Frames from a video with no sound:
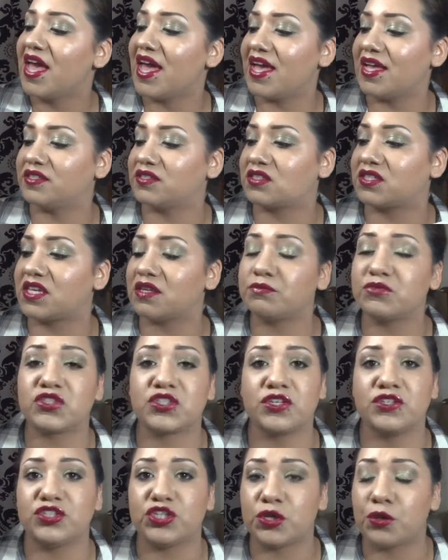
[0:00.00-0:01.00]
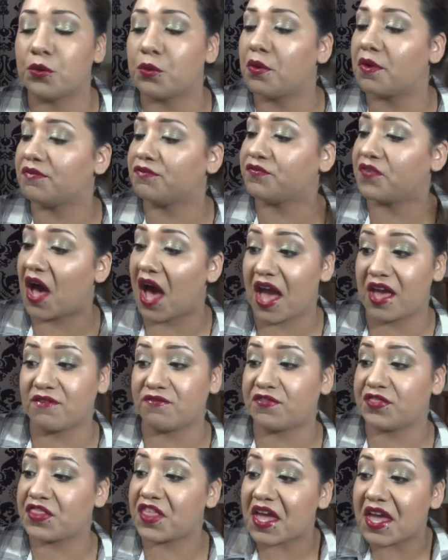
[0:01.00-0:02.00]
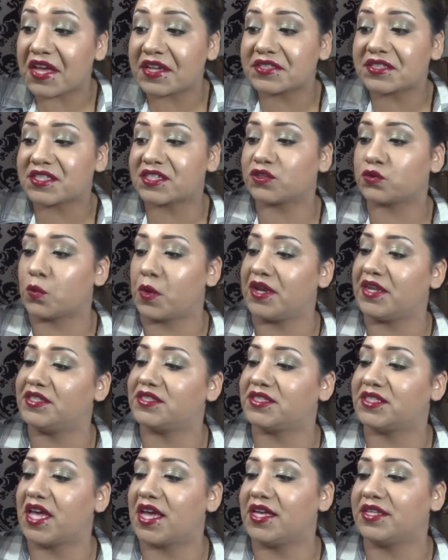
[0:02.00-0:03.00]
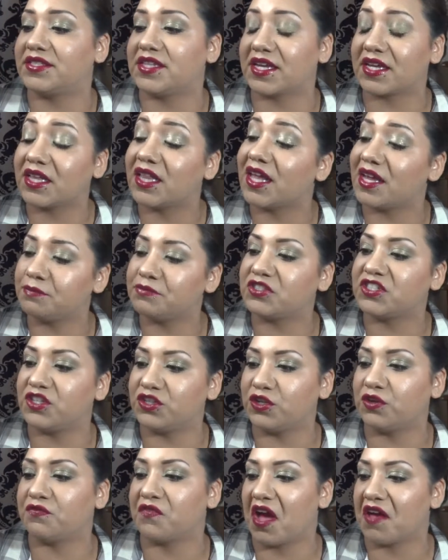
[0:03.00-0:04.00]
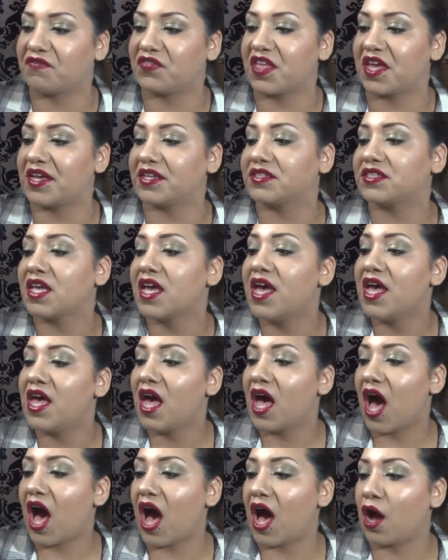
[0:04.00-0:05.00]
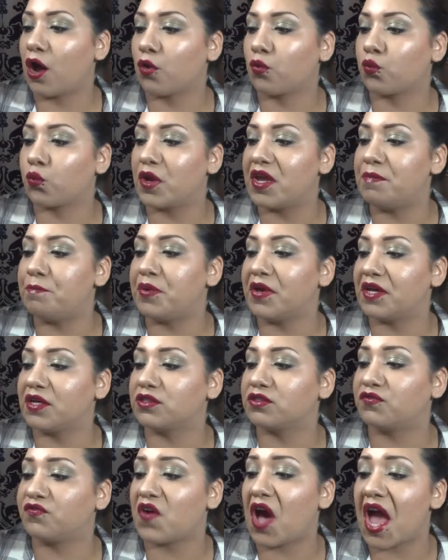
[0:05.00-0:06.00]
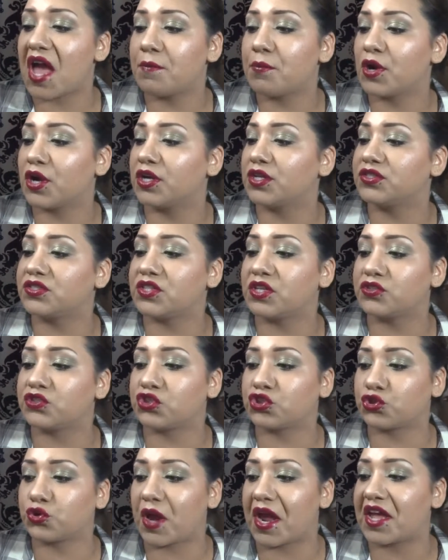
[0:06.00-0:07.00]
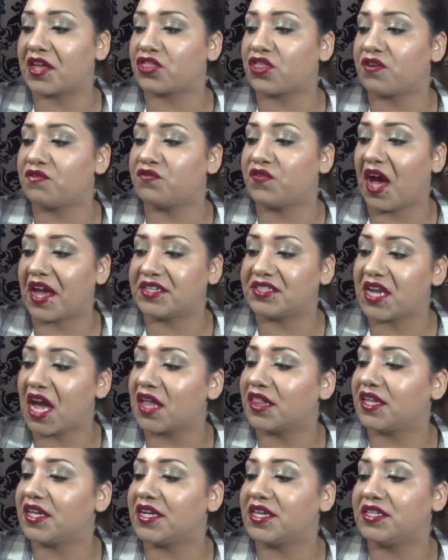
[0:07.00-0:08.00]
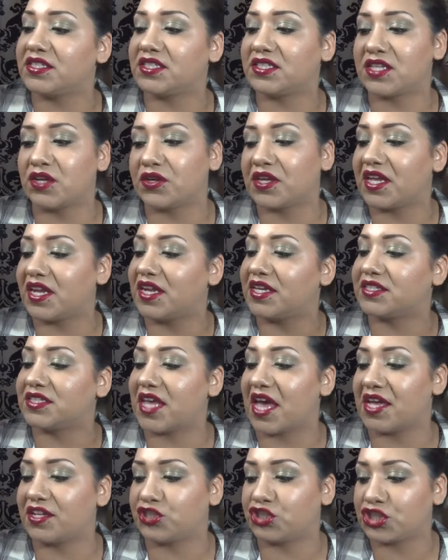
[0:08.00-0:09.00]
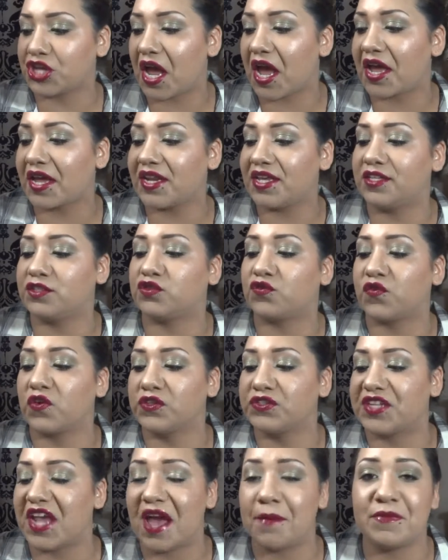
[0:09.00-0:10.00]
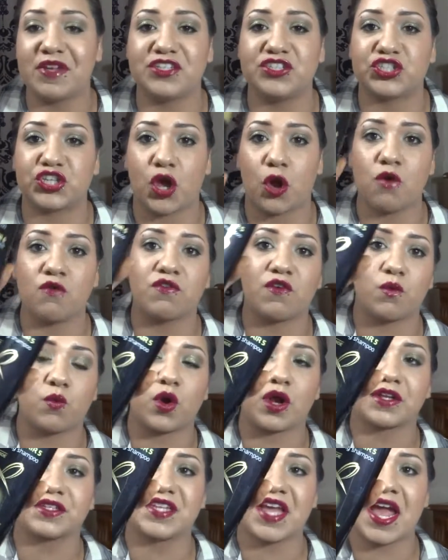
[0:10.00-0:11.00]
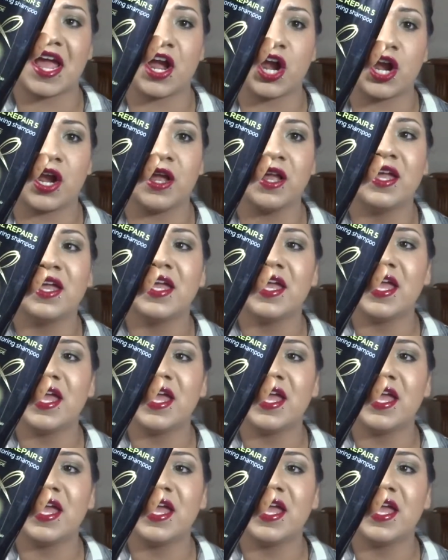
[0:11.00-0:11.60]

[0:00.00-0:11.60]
It seems to do five things is what it says. It claims to do five things. Uh, rebuild fibers, strength, vitality, silkiness, and shine. It's for damaged, overworked hair.